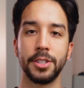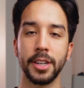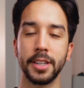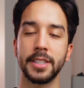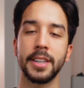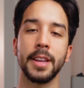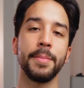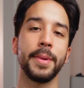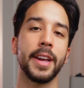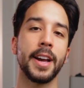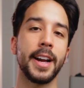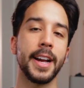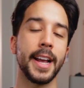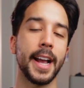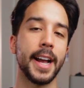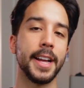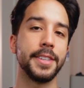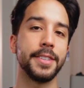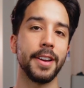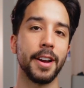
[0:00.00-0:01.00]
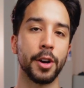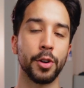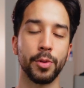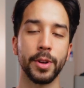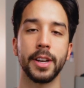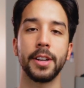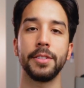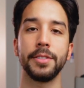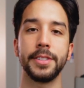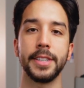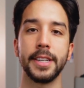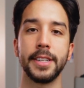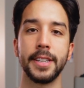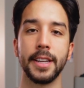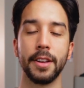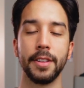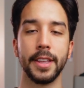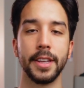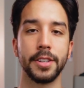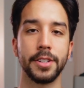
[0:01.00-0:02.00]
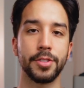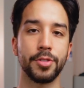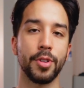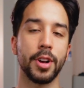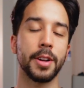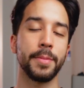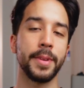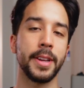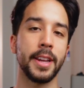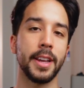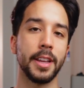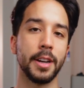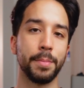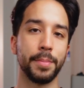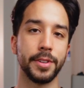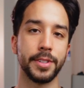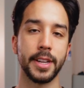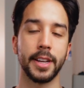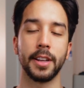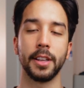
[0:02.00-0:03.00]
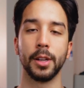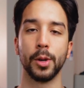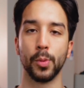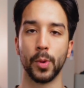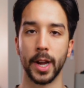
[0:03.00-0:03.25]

Csikszentmihalyi adds a critical detail that struck me in a particular